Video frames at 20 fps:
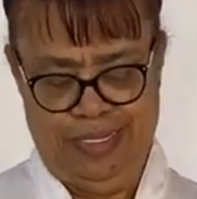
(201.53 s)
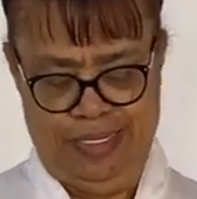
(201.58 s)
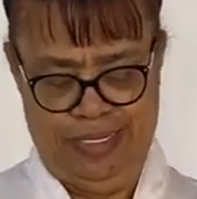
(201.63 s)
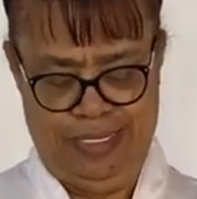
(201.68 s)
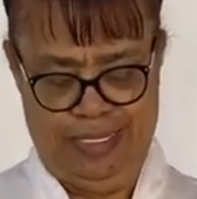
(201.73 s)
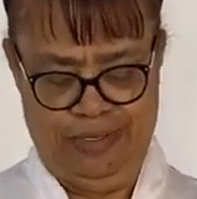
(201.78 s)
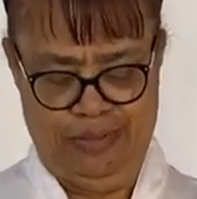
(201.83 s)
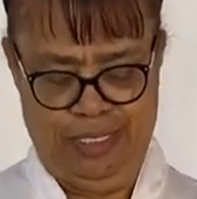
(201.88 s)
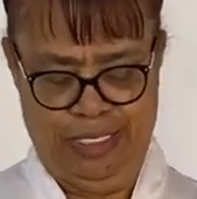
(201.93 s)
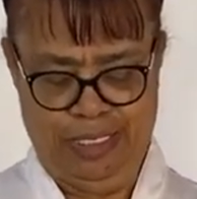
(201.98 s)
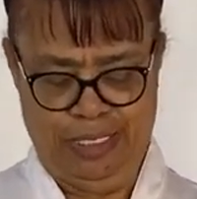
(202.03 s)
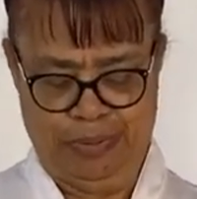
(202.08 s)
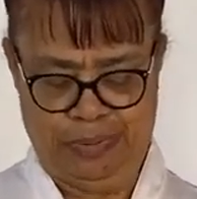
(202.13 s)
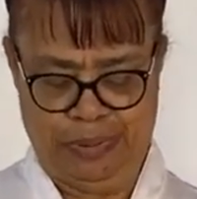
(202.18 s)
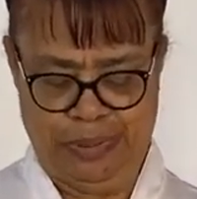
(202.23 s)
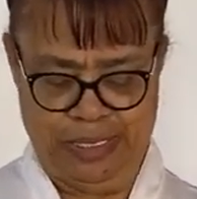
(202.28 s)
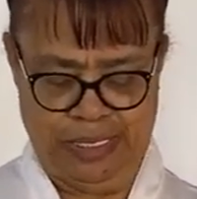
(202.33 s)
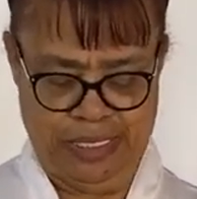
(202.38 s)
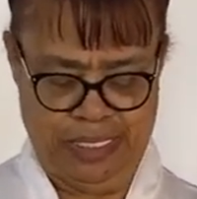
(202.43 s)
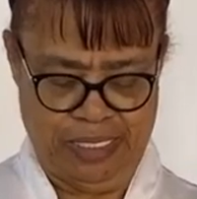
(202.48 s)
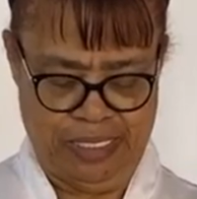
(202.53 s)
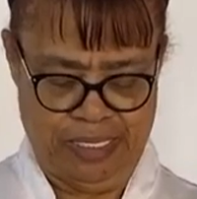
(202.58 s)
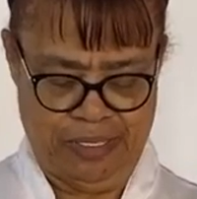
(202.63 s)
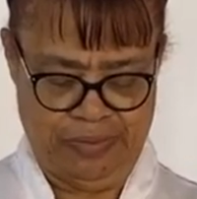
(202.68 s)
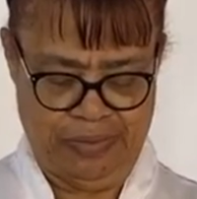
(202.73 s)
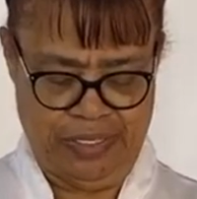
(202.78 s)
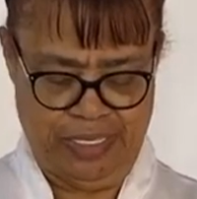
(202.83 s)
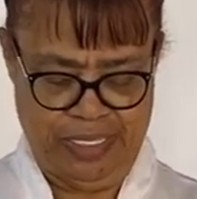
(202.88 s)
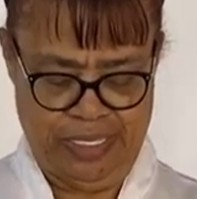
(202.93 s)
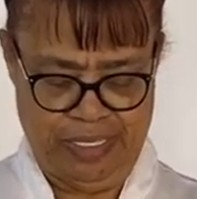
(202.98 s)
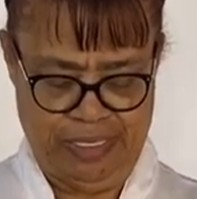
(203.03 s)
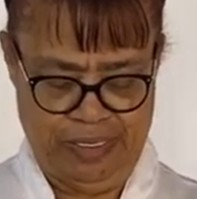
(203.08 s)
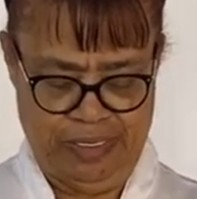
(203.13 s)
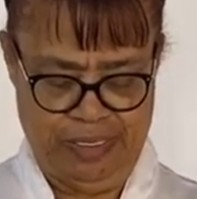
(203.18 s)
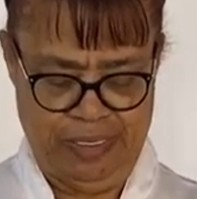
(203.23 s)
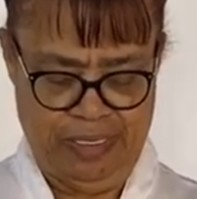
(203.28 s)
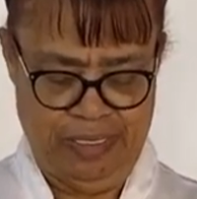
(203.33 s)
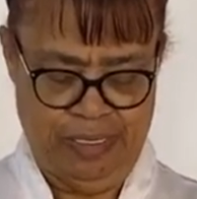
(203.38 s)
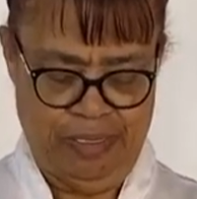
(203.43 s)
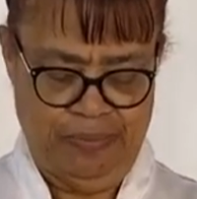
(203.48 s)
Anyway, just peel it off there.
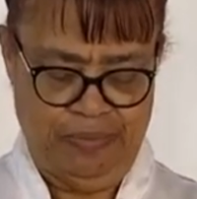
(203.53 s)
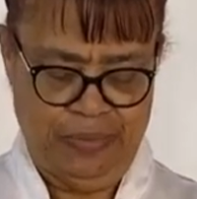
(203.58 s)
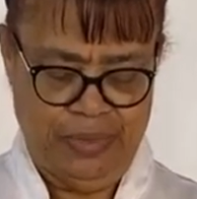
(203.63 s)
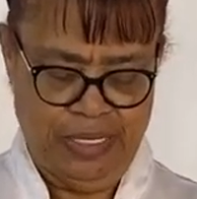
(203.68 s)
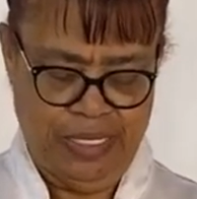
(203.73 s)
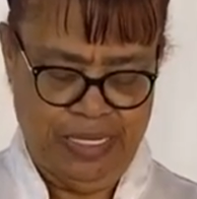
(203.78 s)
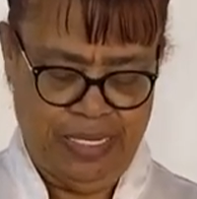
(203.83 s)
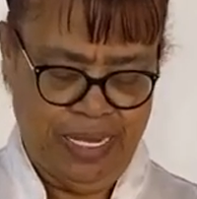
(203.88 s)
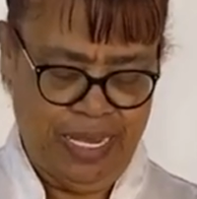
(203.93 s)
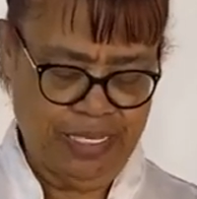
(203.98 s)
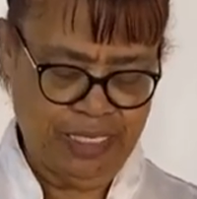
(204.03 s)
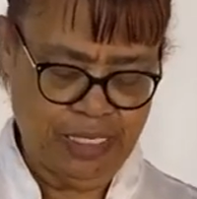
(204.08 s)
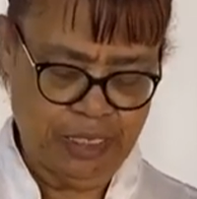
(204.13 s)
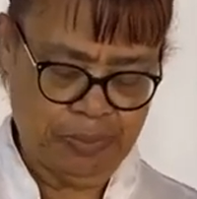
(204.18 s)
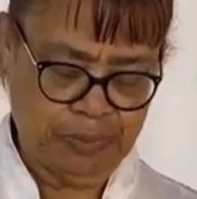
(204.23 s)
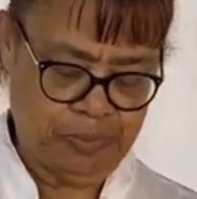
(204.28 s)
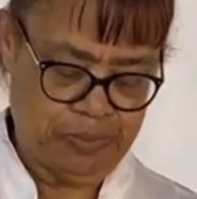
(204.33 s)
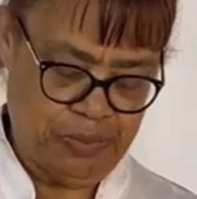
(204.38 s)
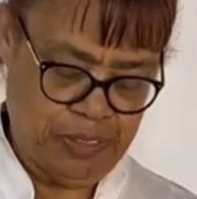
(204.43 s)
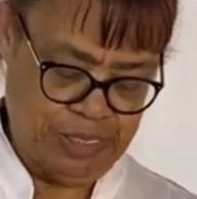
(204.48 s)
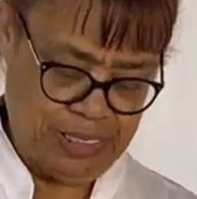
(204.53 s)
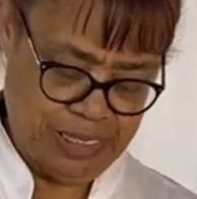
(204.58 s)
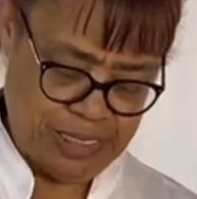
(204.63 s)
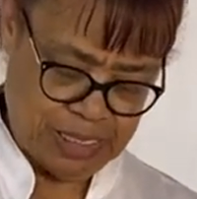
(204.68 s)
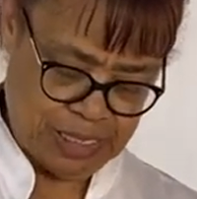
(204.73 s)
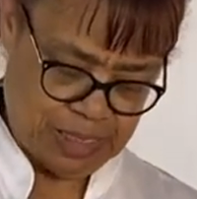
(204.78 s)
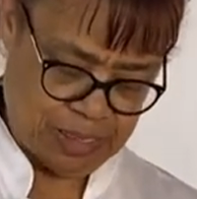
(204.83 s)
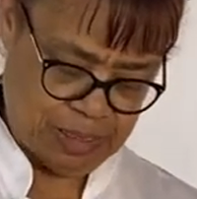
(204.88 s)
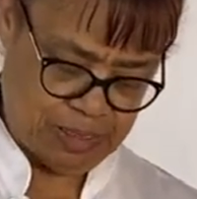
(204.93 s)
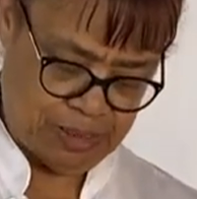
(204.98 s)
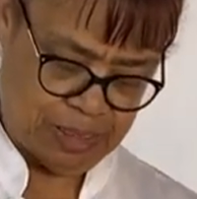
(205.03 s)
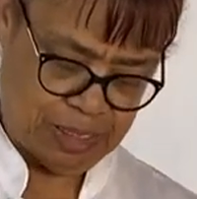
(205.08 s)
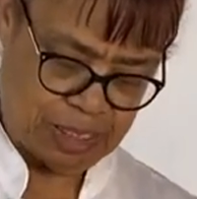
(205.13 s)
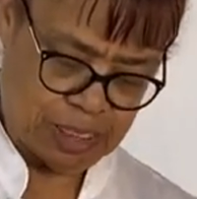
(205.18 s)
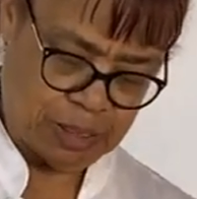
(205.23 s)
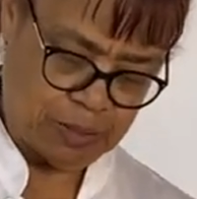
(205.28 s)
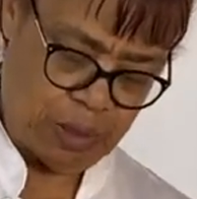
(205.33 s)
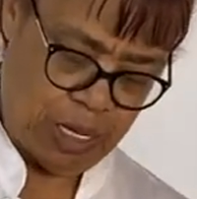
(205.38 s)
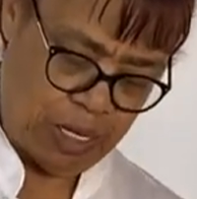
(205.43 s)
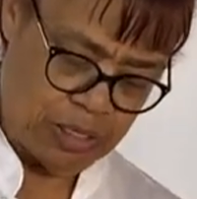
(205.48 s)
I just
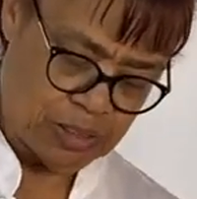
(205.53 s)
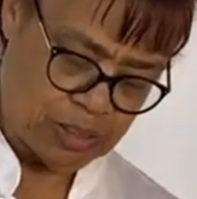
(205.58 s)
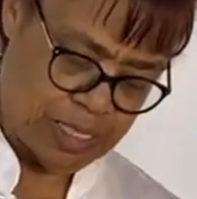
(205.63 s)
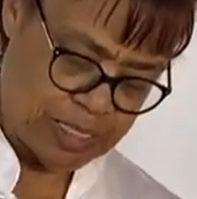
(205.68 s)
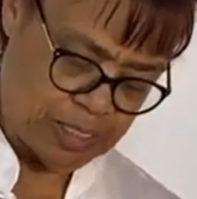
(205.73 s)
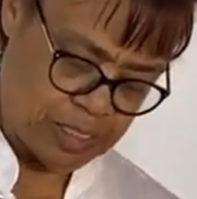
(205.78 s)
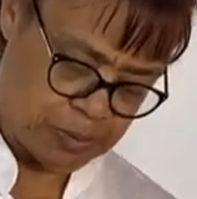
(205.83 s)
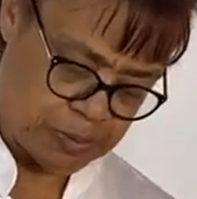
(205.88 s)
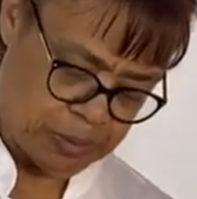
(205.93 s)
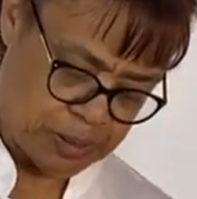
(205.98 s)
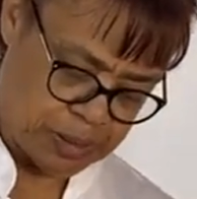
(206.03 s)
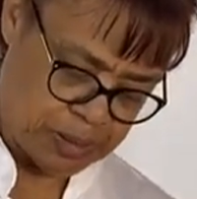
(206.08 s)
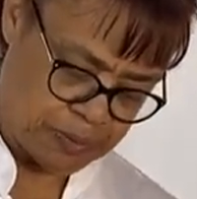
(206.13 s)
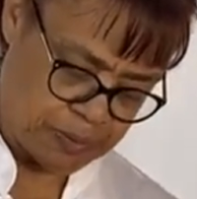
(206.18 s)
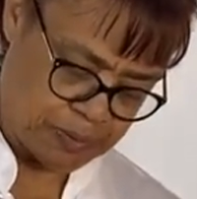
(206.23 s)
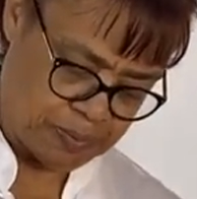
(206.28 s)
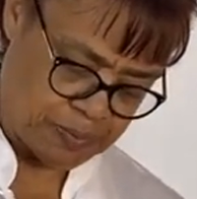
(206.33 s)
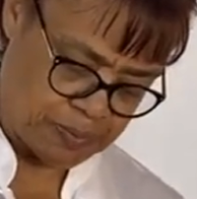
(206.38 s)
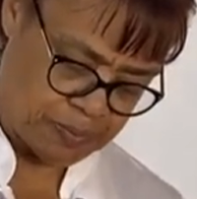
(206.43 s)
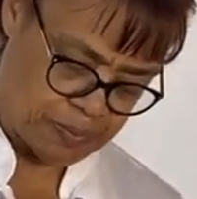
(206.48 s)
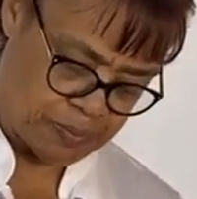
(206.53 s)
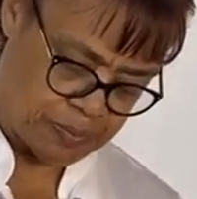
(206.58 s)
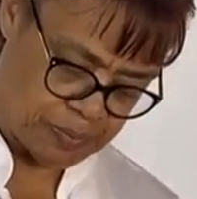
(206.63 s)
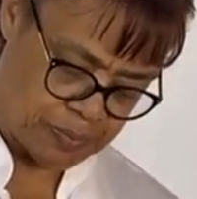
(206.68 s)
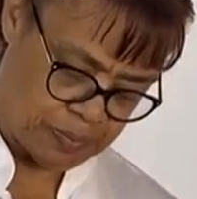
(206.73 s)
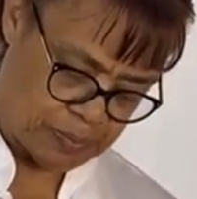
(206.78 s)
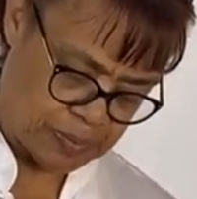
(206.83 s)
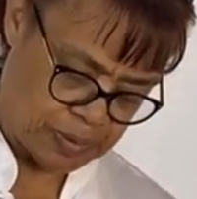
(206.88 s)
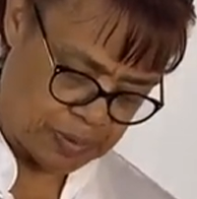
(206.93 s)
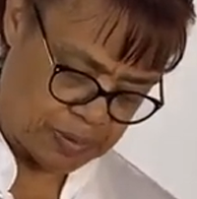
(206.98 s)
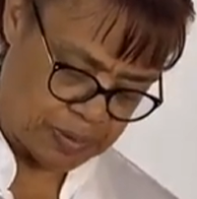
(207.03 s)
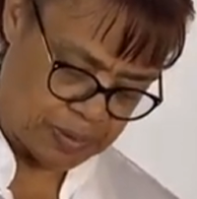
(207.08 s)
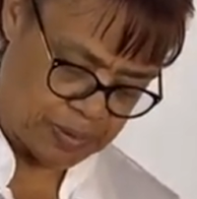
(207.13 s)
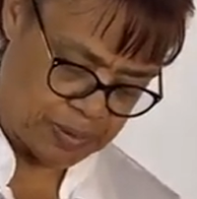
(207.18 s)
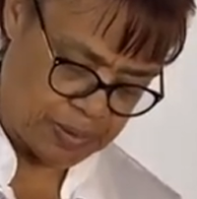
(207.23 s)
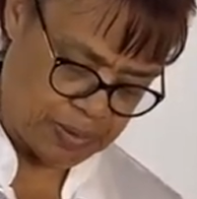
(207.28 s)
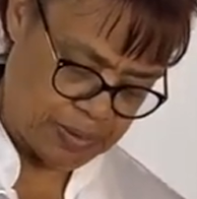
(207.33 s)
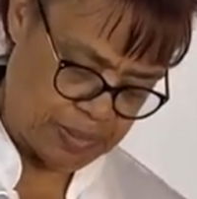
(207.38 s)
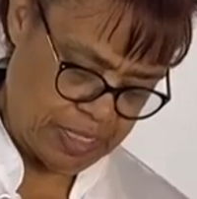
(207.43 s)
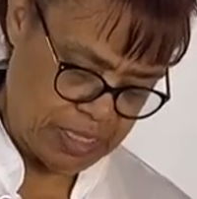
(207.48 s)
small, so I just put,
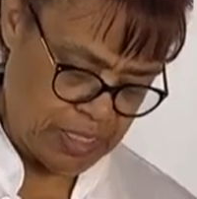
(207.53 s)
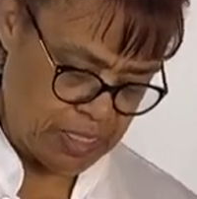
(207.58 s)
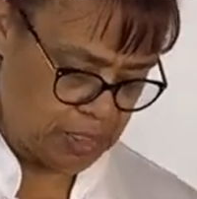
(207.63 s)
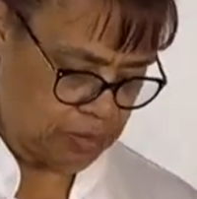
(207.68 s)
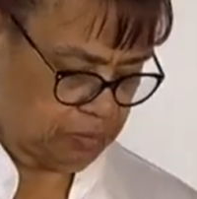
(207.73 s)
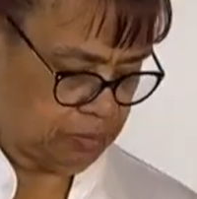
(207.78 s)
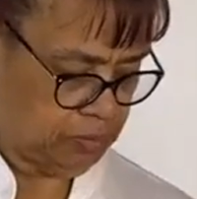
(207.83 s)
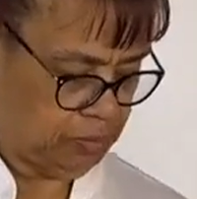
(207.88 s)
there you go.